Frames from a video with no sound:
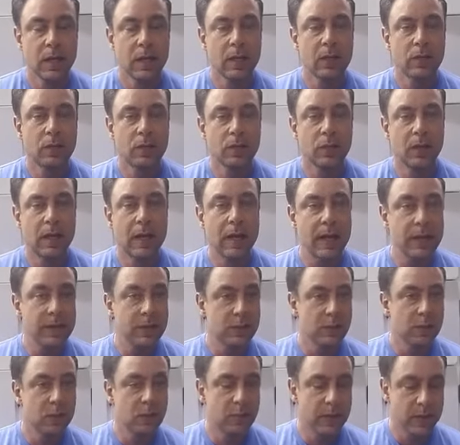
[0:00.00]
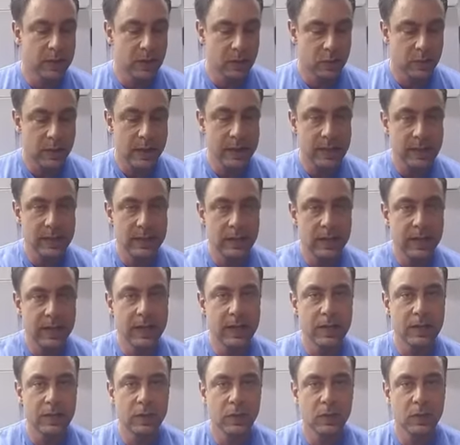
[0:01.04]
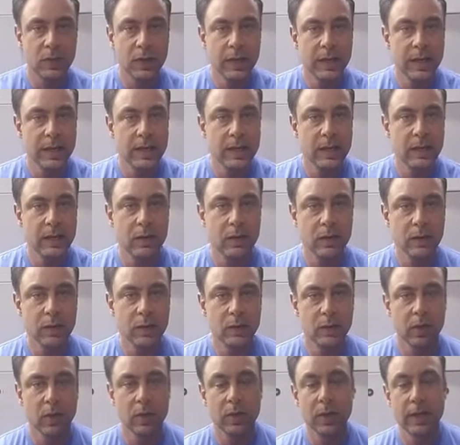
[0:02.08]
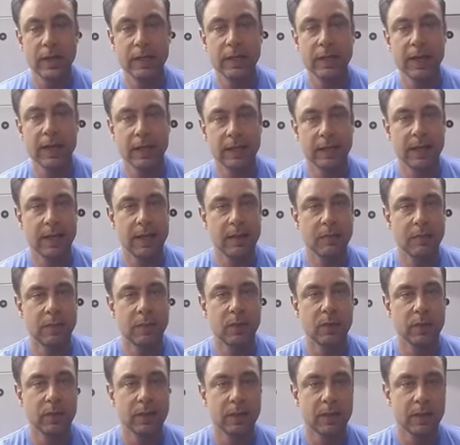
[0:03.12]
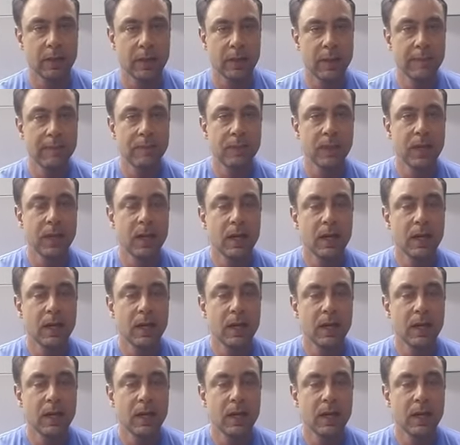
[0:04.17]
So unless you train twice a day, this whole eating around the workout is not that important, okay?